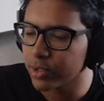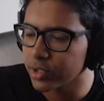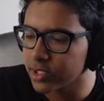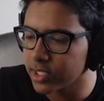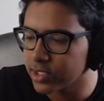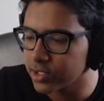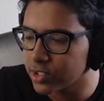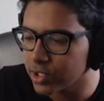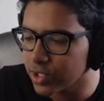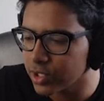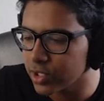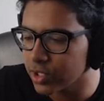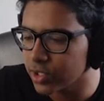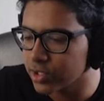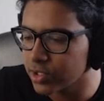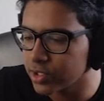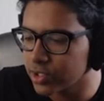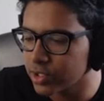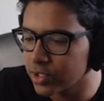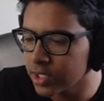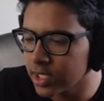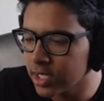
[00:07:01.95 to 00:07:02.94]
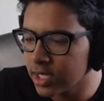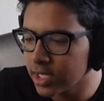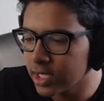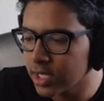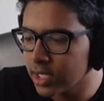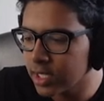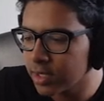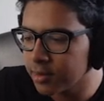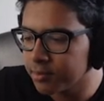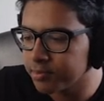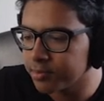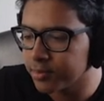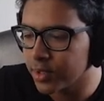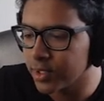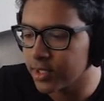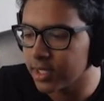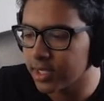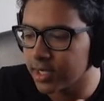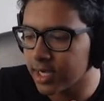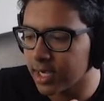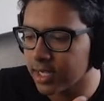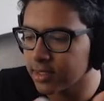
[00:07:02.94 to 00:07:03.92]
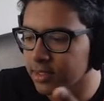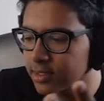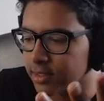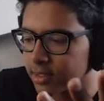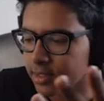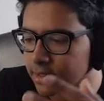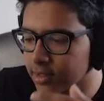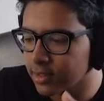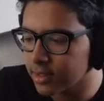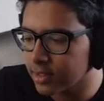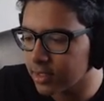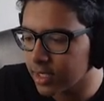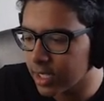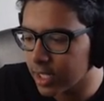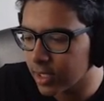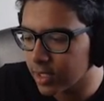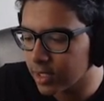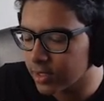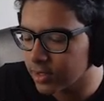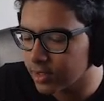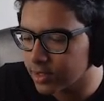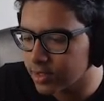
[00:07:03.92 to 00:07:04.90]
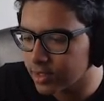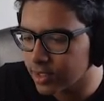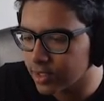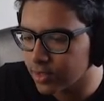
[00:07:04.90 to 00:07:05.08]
bloody church, but you kind of help,